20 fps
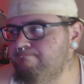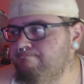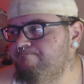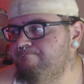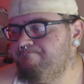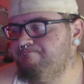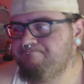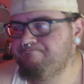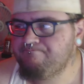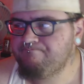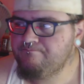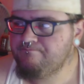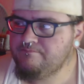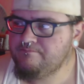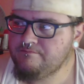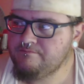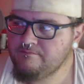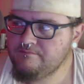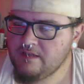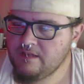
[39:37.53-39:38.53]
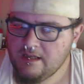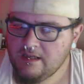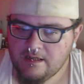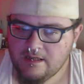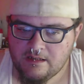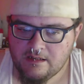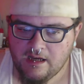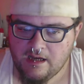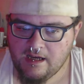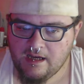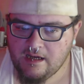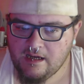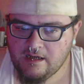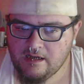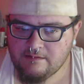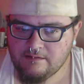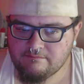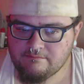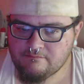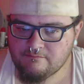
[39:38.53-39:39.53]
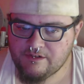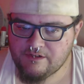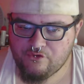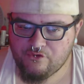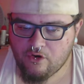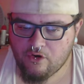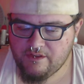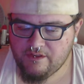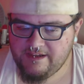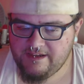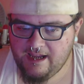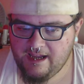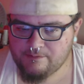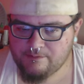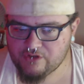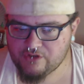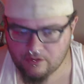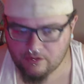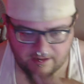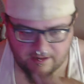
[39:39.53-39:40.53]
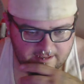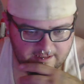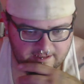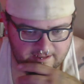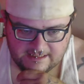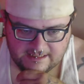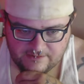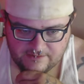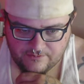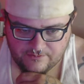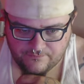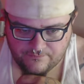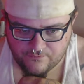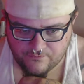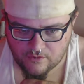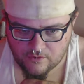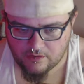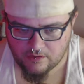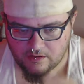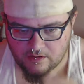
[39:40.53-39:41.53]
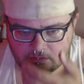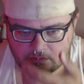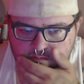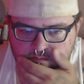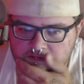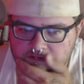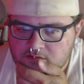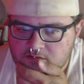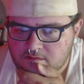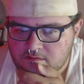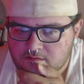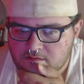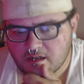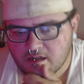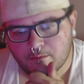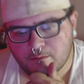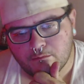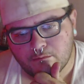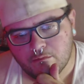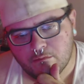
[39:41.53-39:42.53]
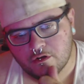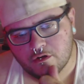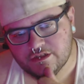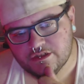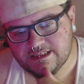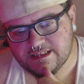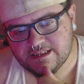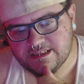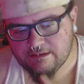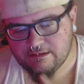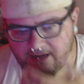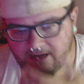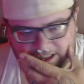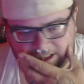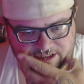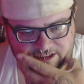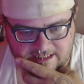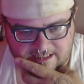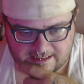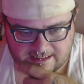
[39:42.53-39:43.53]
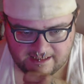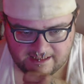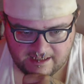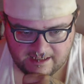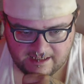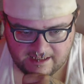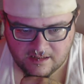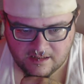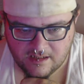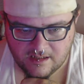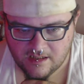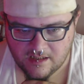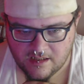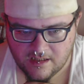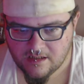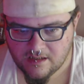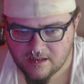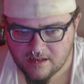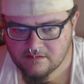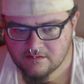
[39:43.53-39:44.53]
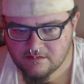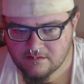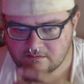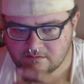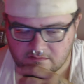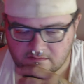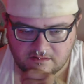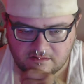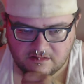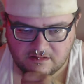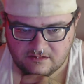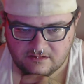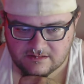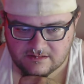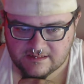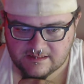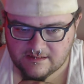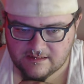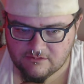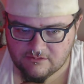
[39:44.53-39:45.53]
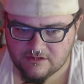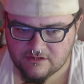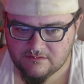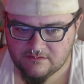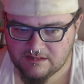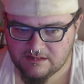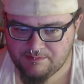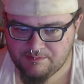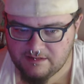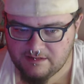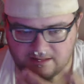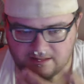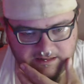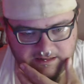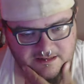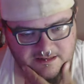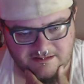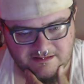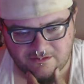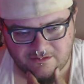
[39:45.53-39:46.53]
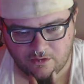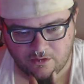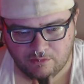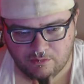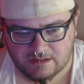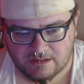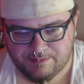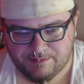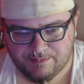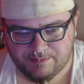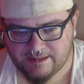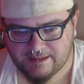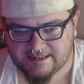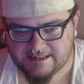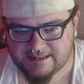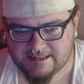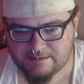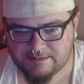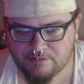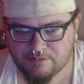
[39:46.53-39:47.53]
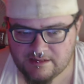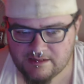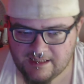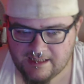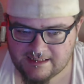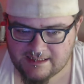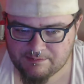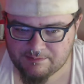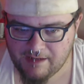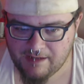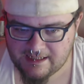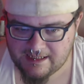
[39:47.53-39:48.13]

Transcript: I went through all the tabs already I was given for, emergency crashes like that. It was horrible experiences, but not as bad as that fucking boat.